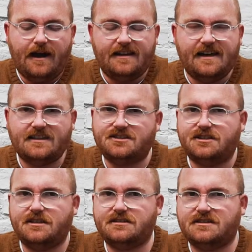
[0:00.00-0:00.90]
and that's
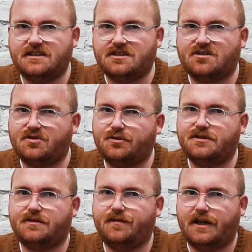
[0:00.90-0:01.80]
Jesus'
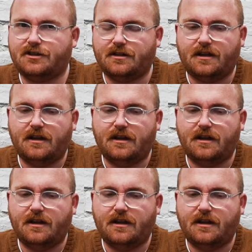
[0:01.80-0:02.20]
crucifixion.